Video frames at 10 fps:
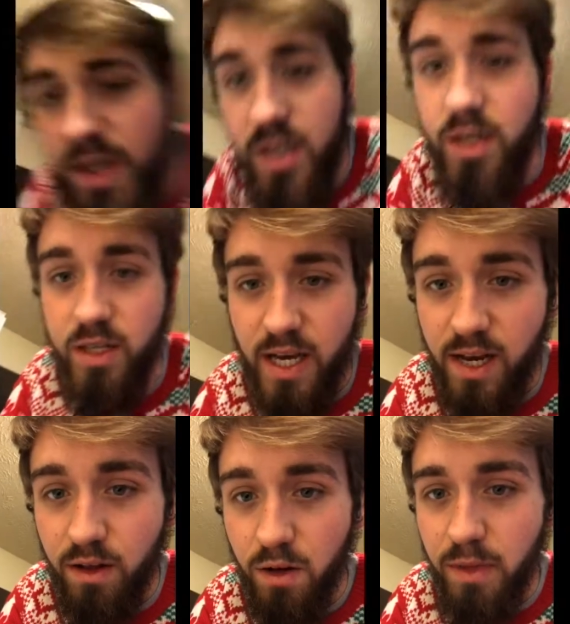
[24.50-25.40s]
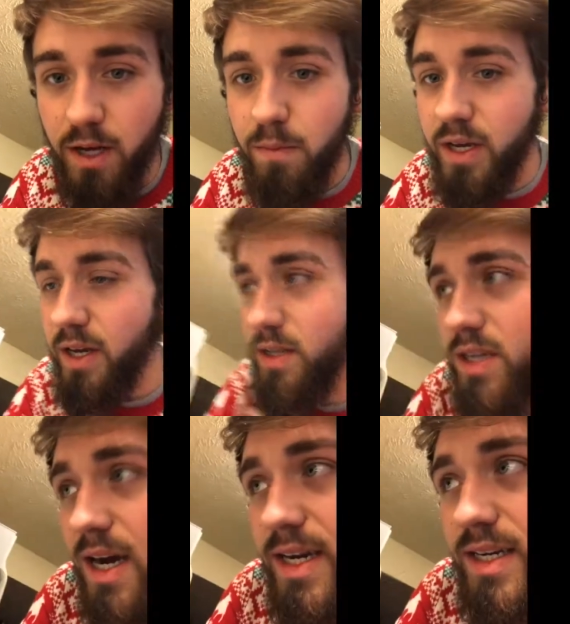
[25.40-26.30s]
This is going to take a little bit
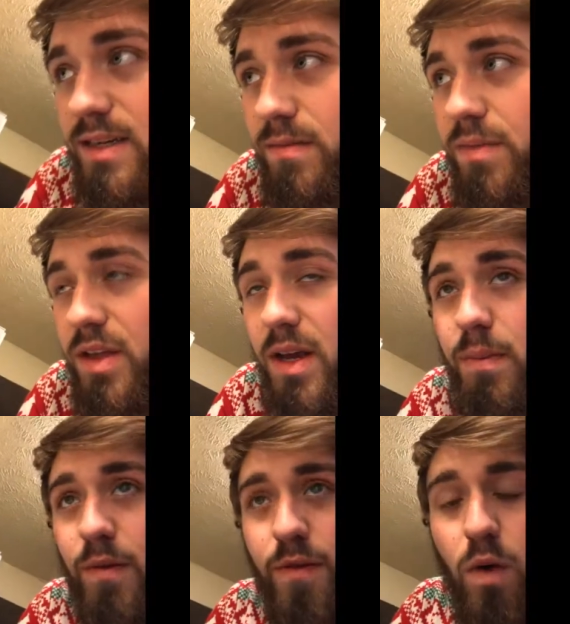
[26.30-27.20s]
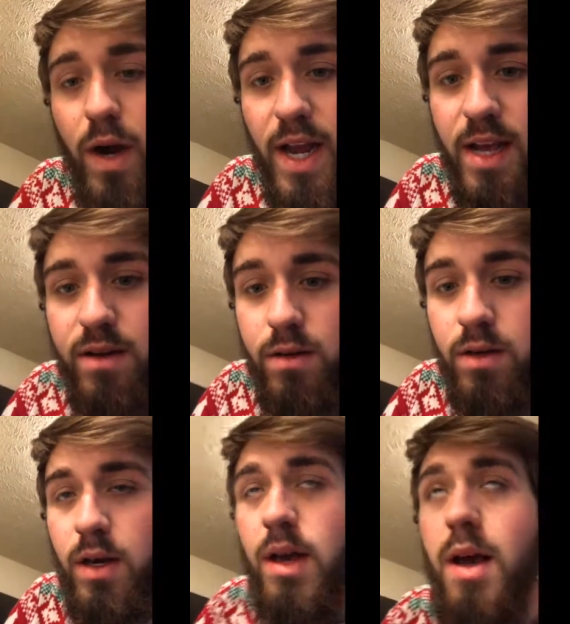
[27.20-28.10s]
because I didn't think beforehand,
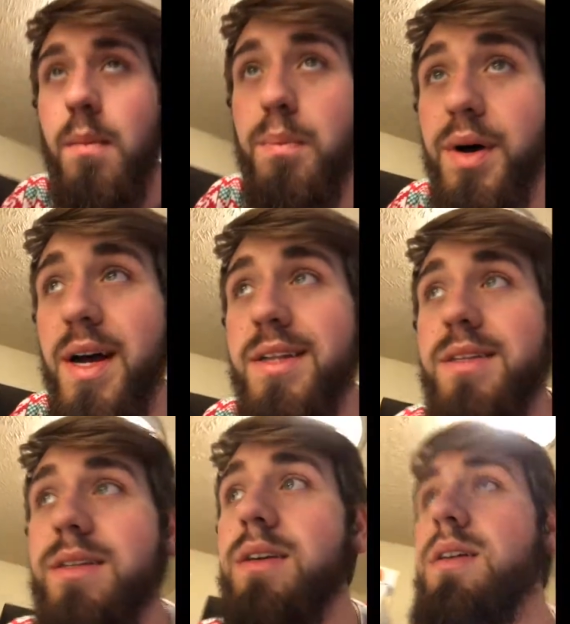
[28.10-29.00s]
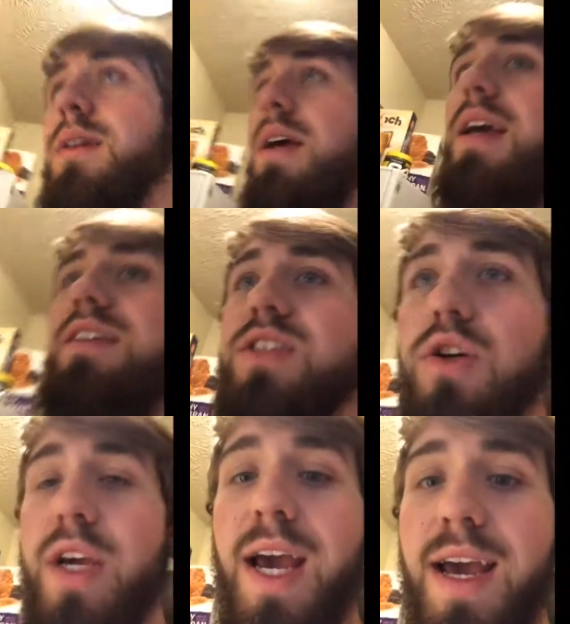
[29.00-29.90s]
but it's
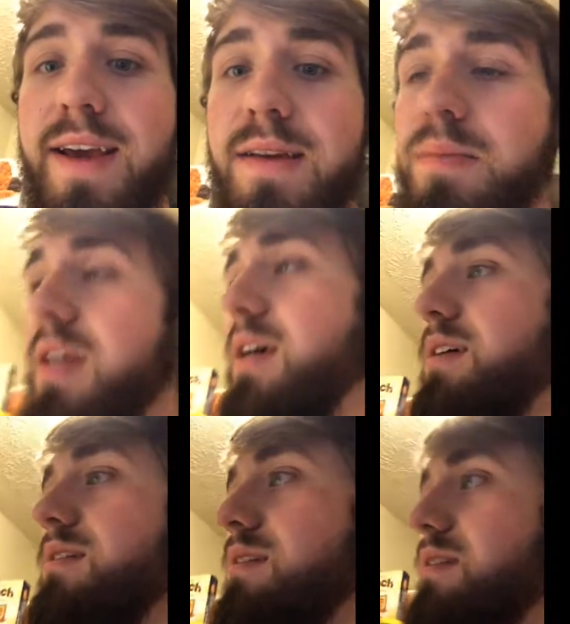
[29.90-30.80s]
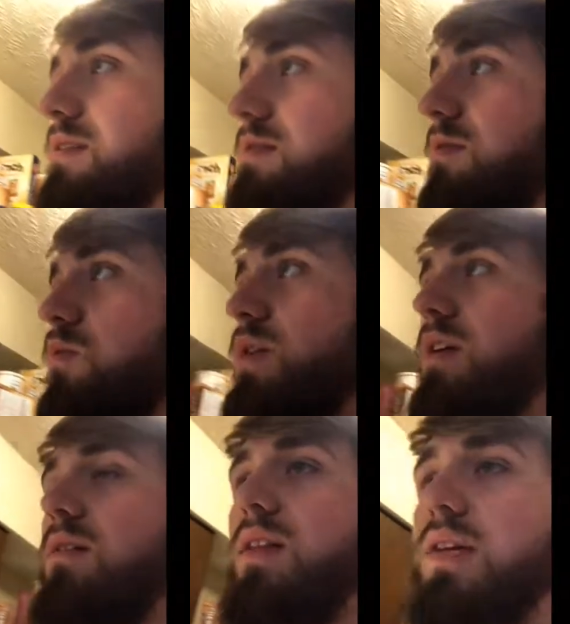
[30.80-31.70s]
okay because we
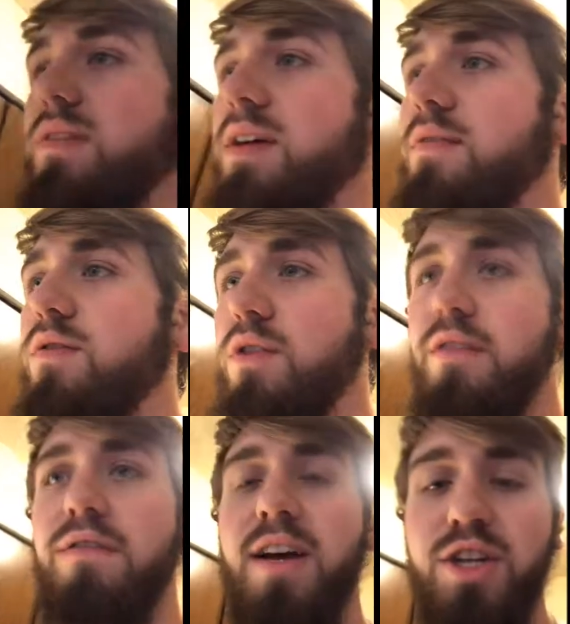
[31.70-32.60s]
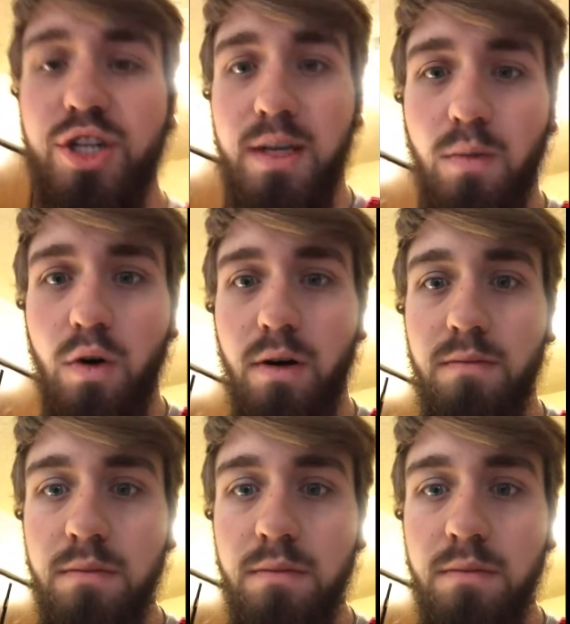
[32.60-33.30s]
aren't living for the flesh anymore.